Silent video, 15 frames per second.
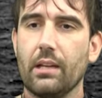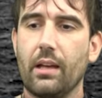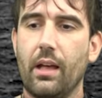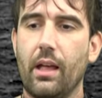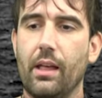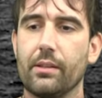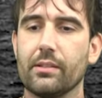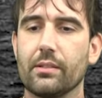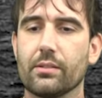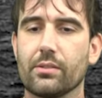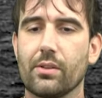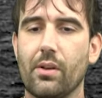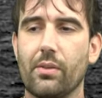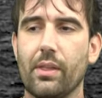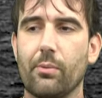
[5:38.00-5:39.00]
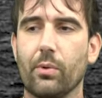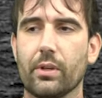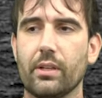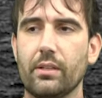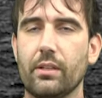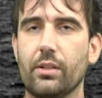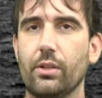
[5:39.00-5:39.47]
Uh, so, they
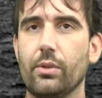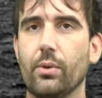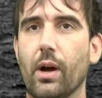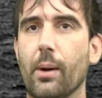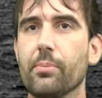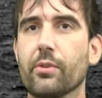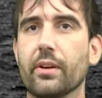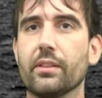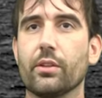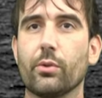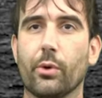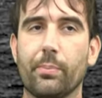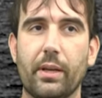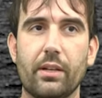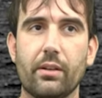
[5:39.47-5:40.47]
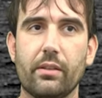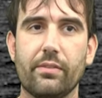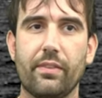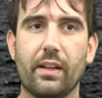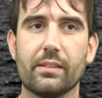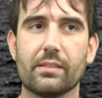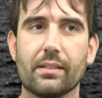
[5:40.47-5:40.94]
wanted to upgrade the torpedo
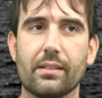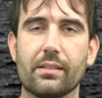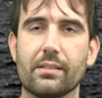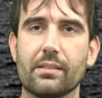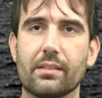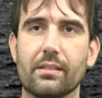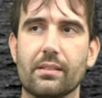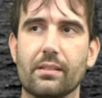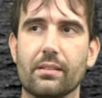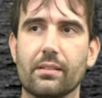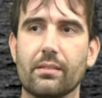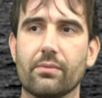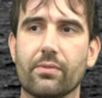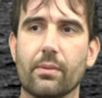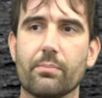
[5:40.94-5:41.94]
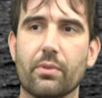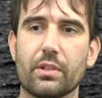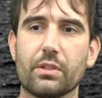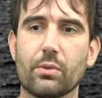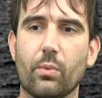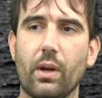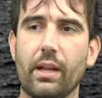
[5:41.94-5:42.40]
defenses, from
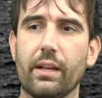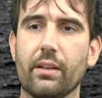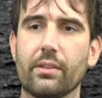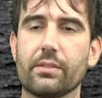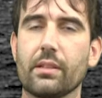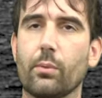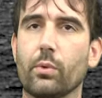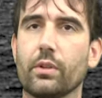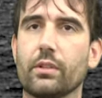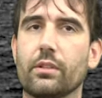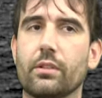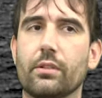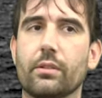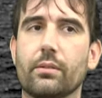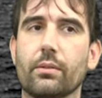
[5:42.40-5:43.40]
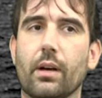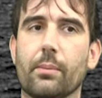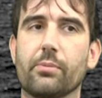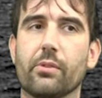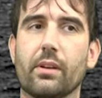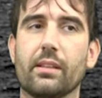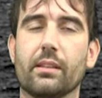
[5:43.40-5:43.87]
Prince of Wales. They wanted to
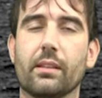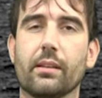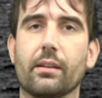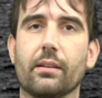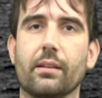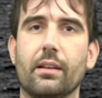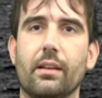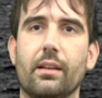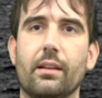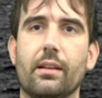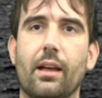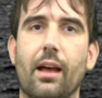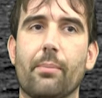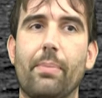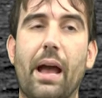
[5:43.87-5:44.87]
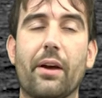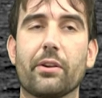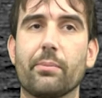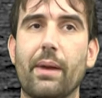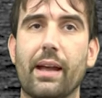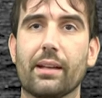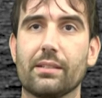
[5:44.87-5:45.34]
upgrade the uh,
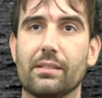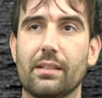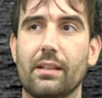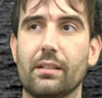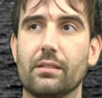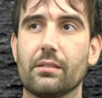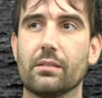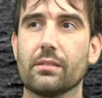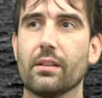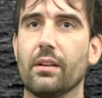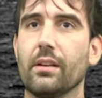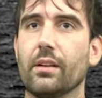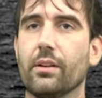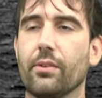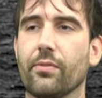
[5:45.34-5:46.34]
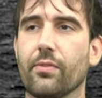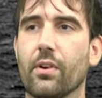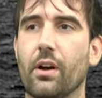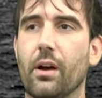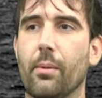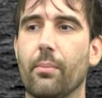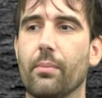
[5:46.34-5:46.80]
powder magazines
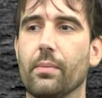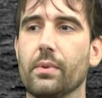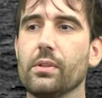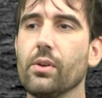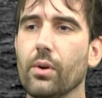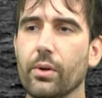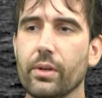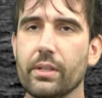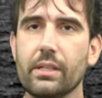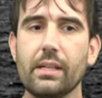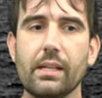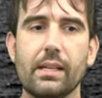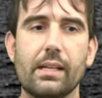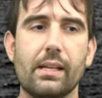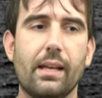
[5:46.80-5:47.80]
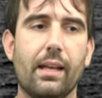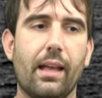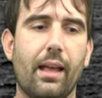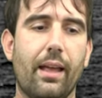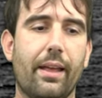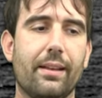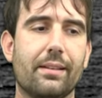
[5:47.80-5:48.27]
from Hood,
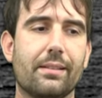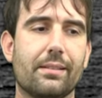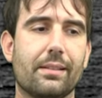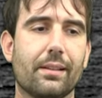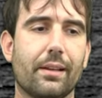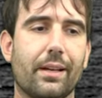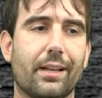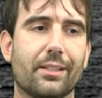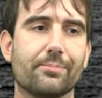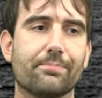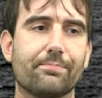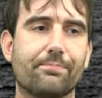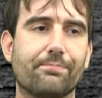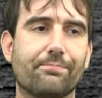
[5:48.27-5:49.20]
and uh,